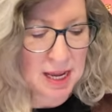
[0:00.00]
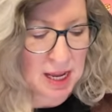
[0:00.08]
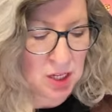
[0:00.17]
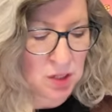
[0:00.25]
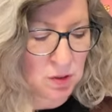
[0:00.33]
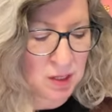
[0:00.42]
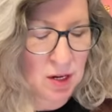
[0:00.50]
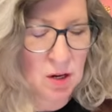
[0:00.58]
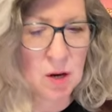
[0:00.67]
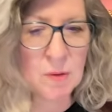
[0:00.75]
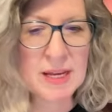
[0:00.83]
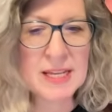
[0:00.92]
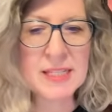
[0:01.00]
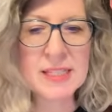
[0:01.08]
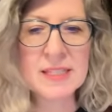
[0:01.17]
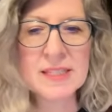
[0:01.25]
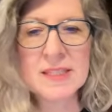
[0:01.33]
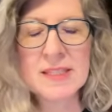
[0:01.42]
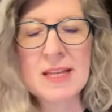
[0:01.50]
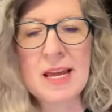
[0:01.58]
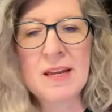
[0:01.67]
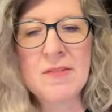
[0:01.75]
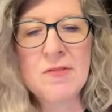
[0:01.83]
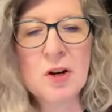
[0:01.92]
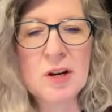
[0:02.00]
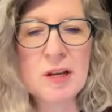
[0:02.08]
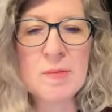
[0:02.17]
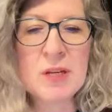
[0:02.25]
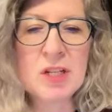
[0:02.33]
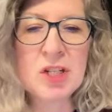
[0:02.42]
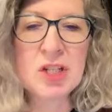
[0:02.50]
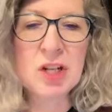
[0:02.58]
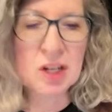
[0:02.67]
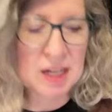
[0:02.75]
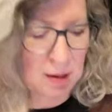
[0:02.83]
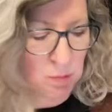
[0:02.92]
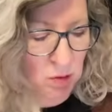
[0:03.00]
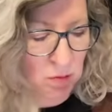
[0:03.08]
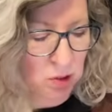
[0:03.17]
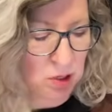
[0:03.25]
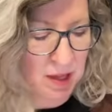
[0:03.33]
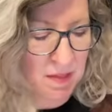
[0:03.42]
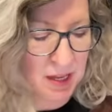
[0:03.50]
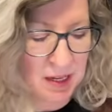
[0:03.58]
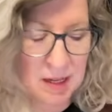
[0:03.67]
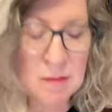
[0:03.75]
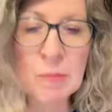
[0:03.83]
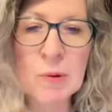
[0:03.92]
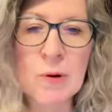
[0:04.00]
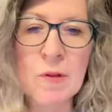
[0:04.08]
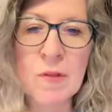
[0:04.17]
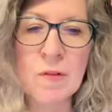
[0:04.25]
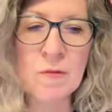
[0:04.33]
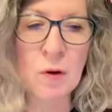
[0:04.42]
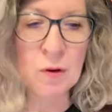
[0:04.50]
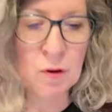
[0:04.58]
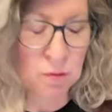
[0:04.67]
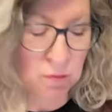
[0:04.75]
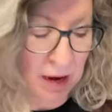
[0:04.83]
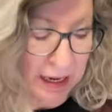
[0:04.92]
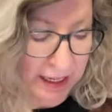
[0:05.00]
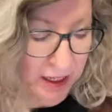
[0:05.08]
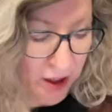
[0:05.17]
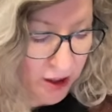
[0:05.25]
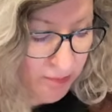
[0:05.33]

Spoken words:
You can always save your image to your camera roll and then import the photo right here.